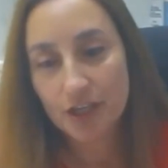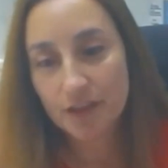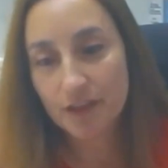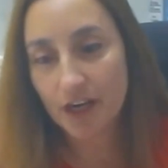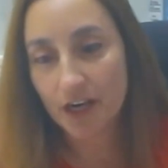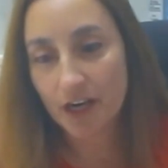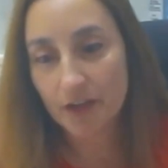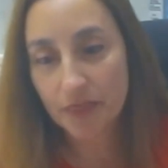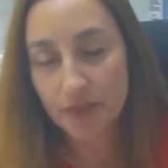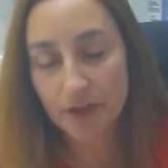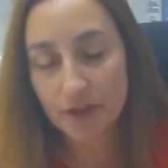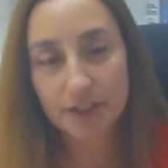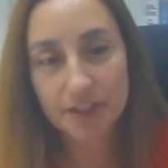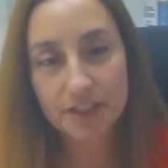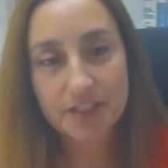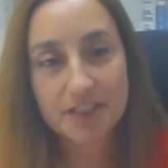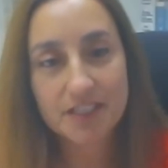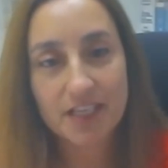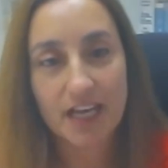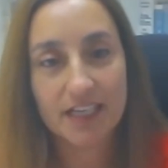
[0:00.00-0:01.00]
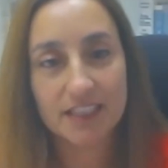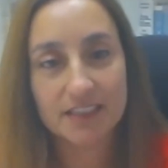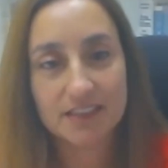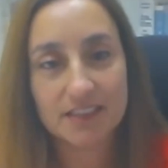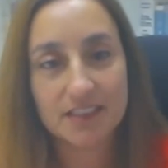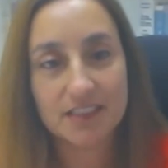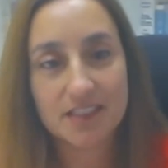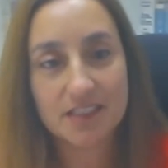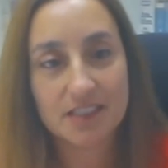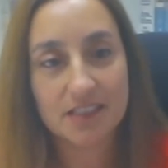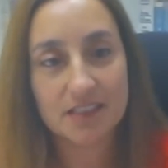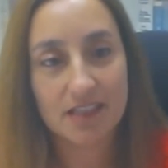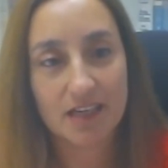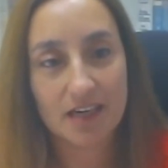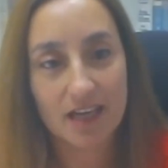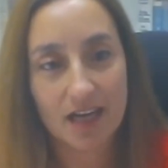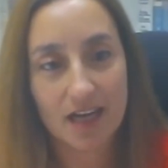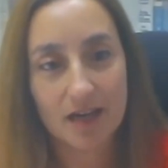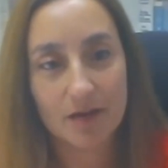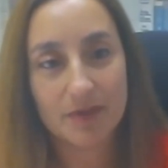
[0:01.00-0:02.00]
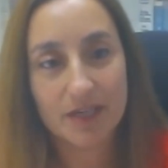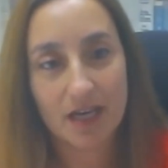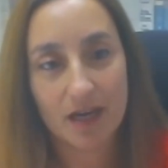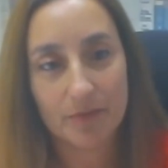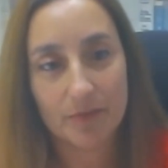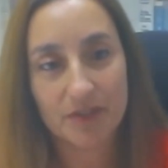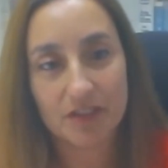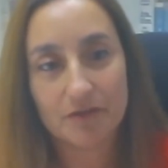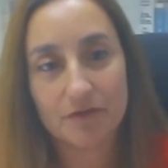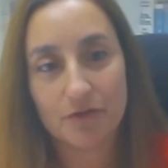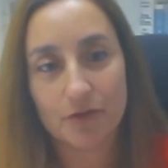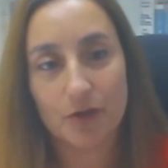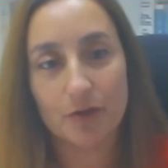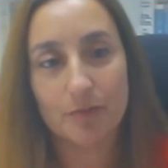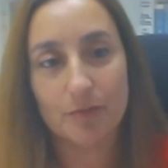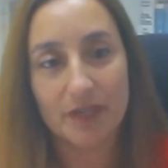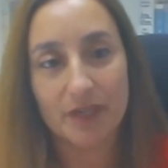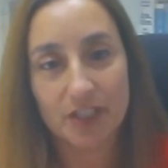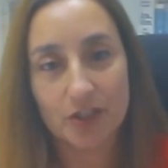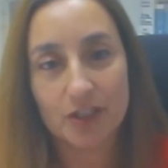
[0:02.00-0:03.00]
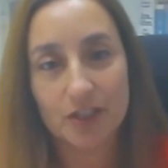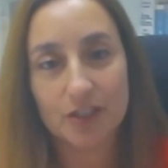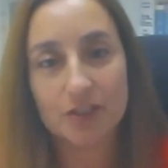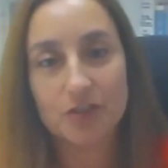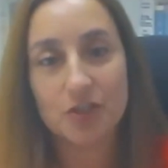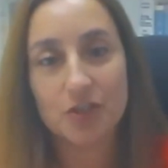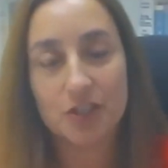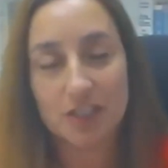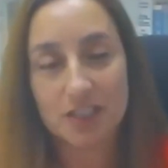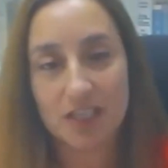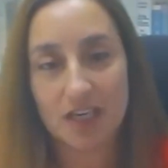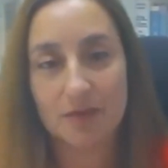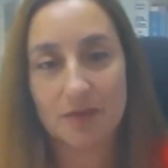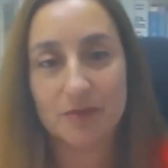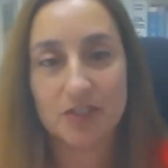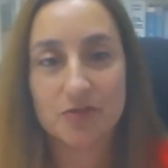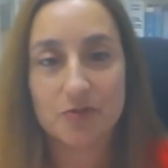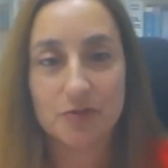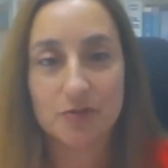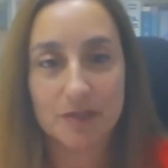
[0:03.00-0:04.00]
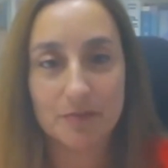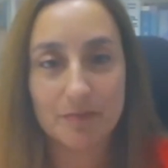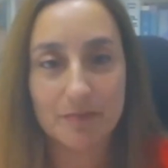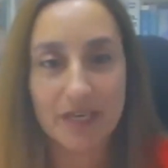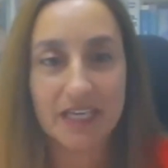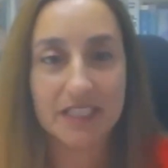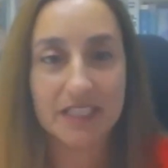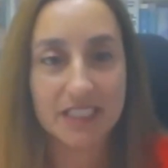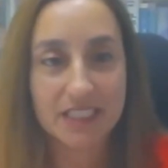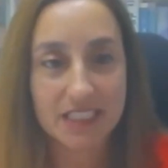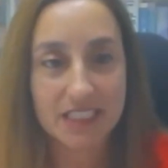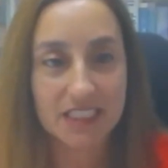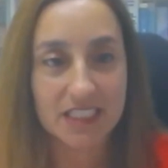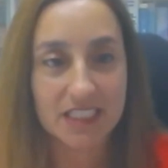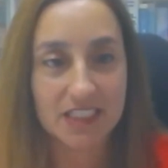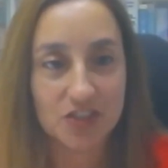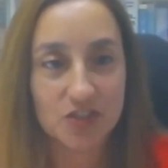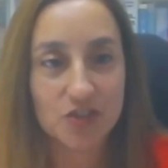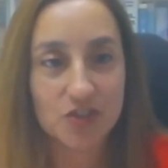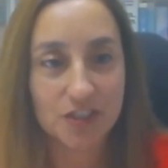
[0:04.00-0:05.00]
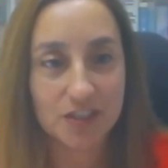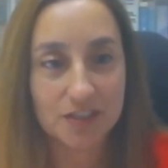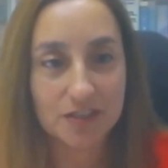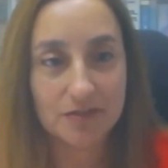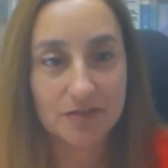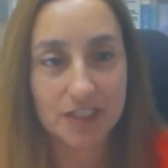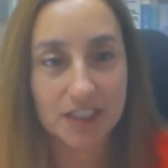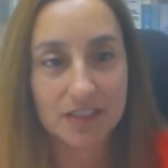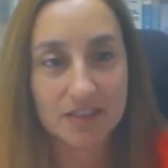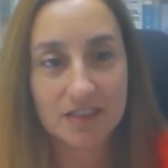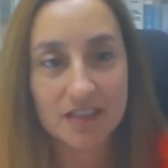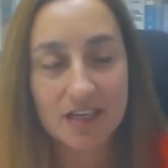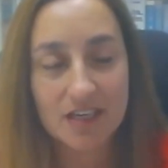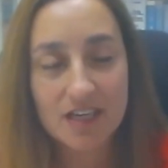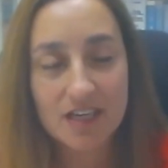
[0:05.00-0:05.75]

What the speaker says: There are 30 scientists in the lab coming from biology, chemistry, medicine, and engineering.